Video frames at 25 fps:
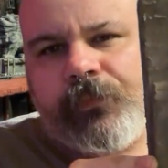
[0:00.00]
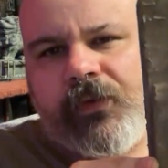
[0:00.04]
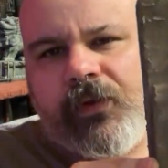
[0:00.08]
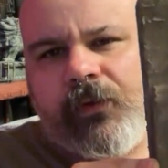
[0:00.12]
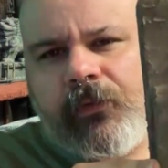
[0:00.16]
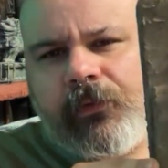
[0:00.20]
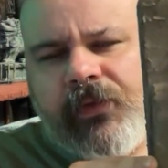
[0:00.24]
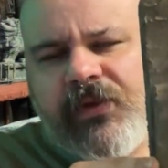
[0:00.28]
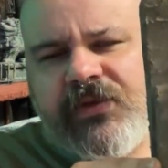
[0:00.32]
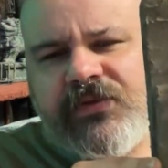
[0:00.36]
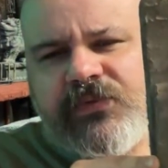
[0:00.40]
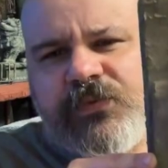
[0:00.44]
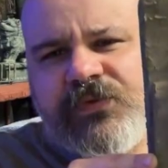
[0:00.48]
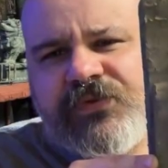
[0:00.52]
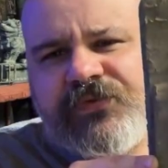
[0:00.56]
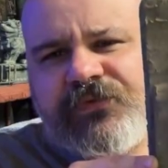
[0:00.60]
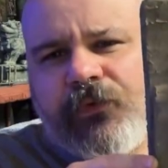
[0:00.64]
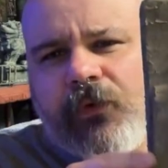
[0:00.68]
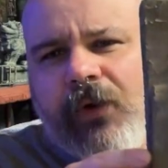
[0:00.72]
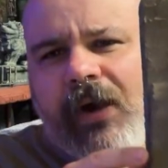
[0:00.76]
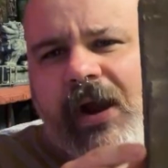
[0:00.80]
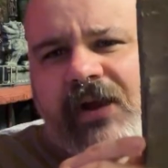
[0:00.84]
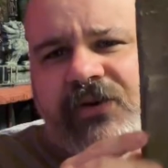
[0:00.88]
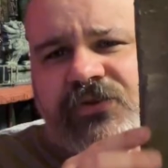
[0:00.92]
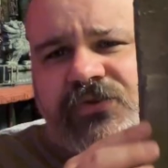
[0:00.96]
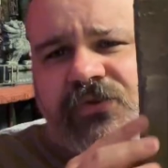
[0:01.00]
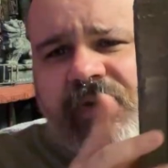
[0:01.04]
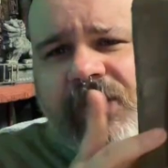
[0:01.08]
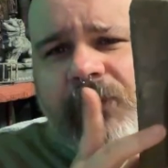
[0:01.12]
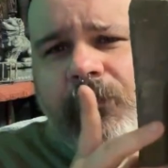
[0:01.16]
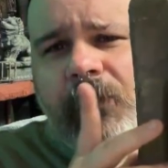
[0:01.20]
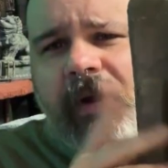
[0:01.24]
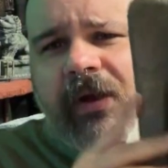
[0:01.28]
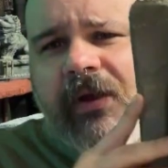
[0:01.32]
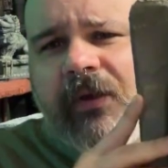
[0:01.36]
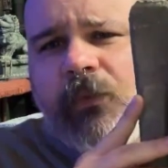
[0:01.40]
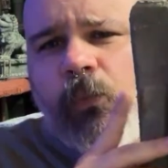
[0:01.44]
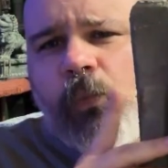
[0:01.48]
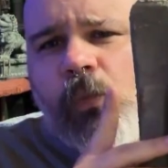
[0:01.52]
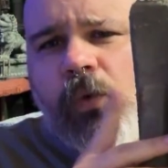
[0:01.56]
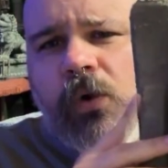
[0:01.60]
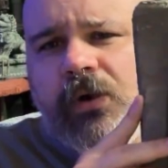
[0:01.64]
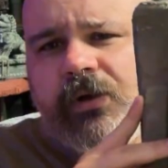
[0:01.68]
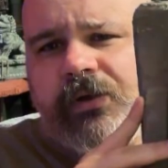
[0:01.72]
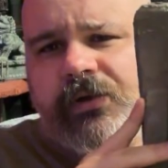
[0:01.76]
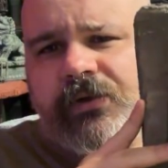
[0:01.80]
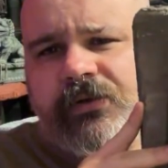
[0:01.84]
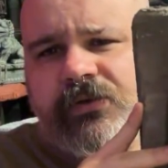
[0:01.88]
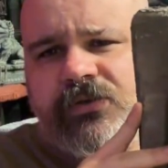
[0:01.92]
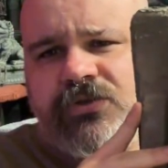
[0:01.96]
This was for actually my
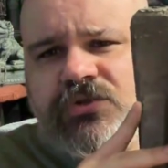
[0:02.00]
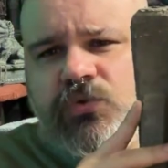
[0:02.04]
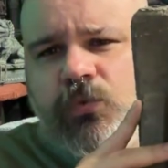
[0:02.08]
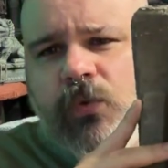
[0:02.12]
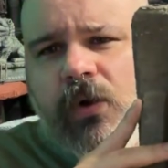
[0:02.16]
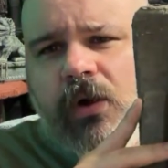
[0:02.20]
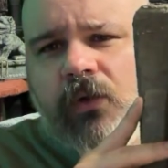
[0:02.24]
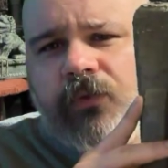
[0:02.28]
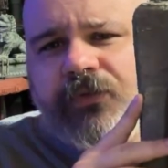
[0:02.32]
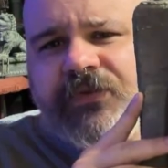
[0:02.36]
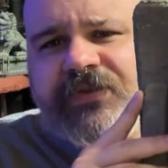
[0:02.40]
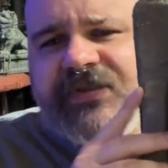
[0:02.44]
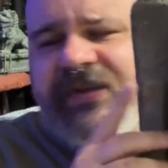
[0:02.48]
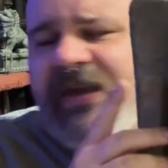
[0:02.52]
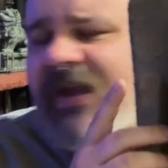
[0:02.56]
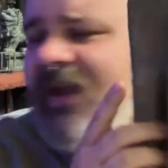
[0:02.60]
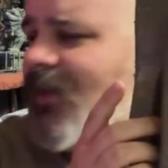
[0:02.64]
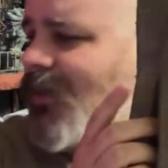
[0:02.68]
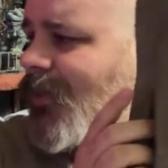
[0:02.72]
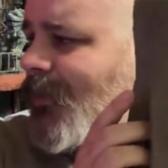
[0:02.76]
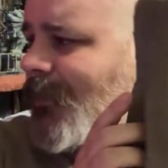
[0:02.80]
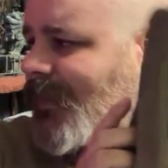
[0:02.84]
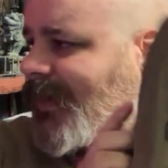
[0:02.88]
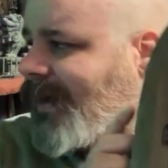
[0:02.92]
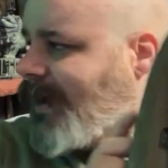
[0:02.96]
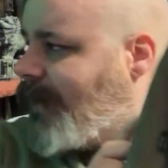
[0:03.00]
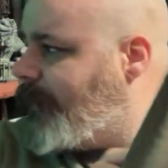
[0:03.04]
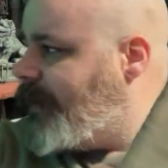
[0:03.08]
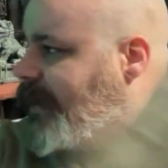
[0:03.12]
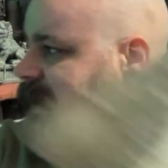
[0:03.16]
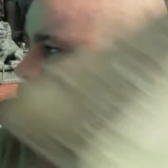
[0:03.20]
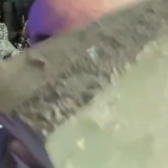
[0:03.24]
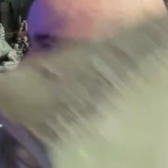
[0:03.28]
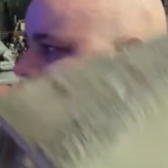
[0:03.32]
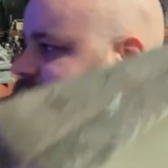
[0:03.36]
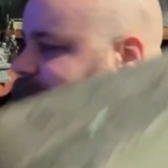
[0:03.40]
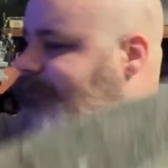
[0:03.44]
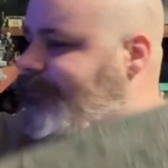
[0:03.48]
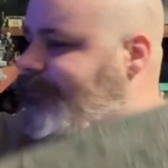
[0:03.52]
1/12 scale, but I mean,